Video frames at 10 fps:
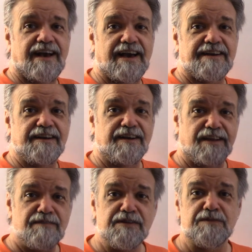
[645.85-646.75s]
add an
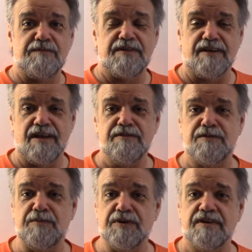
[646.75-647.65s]
11th,
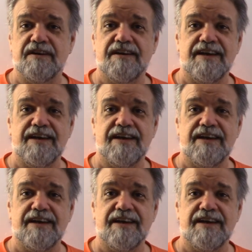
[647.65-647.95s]
11th book,